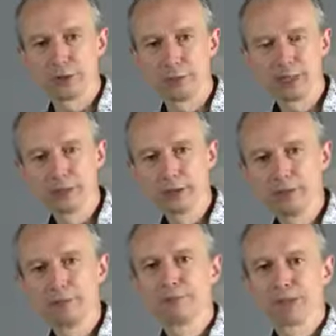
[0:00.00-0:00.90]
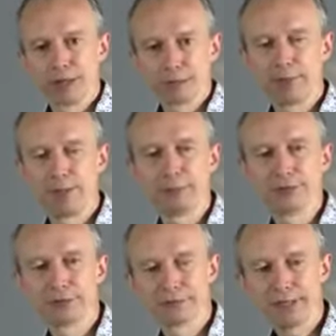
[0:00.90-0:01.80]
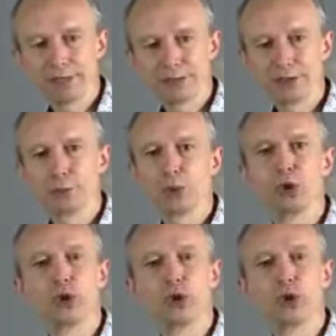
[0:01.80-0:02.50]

the middle. People's faces will